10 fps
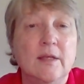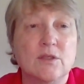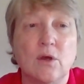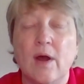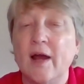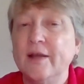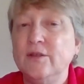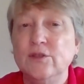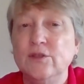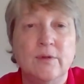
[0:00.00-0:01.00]
So I
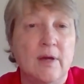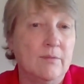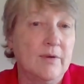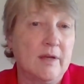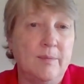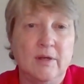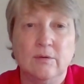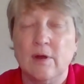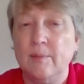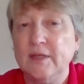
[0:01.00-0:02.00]
do not recommend a
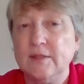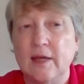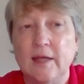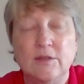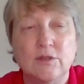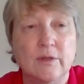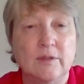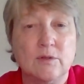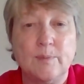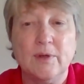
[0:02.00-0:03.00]
raw meat diet during
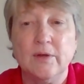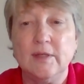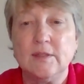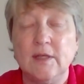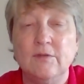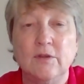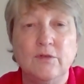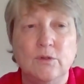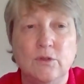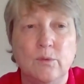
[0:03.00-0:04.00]
those periods, even if
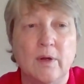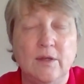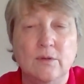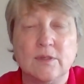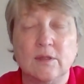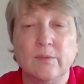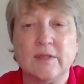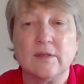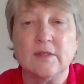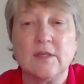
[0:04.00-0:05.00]
you do want to use it the
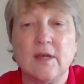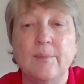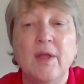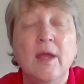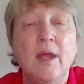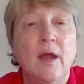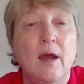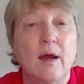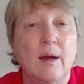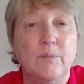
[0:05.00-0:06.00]
rest of the time.
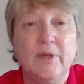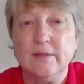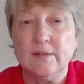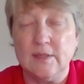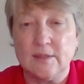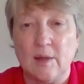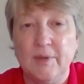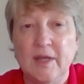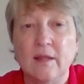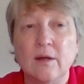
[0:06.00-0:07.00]
We can see
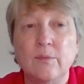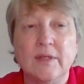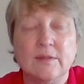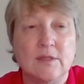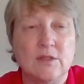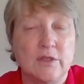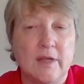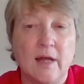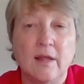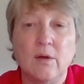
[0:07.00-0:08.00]
salmonella, we can see
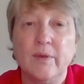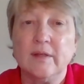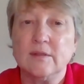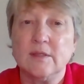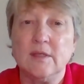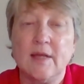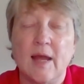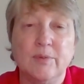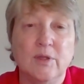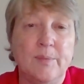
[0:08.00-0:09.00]
shigella, we can see
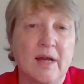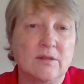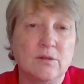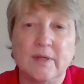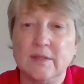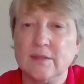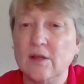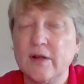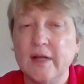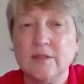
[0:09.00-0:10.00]
campylobacter, we can see
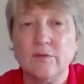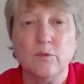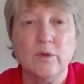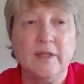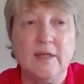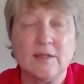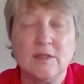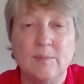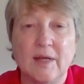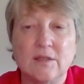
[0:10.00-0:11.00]
all kinds of really
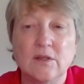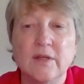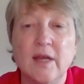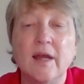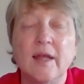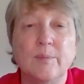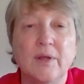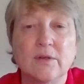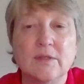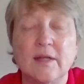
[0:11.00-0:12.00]
nasty bacteria and
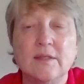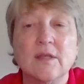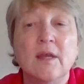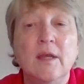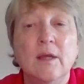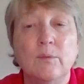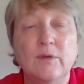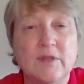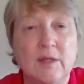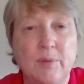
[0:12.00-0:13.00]
parasites.
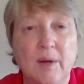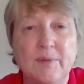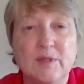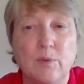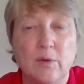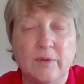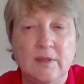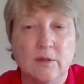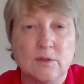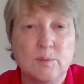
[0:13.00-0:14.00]
We've seen puppies born with
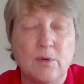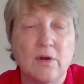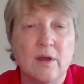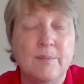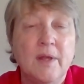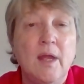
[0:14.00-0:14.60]
neosporum.